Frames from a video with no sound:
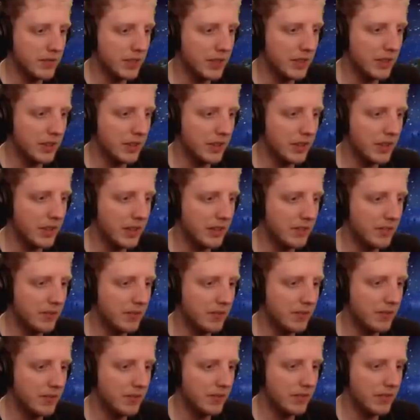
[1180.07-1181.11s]
Alright.
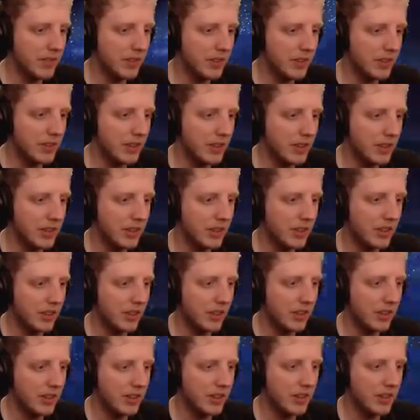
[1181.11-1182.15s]
Let's get a good
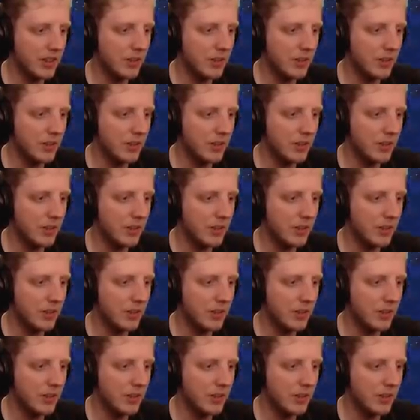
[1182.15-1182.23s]
look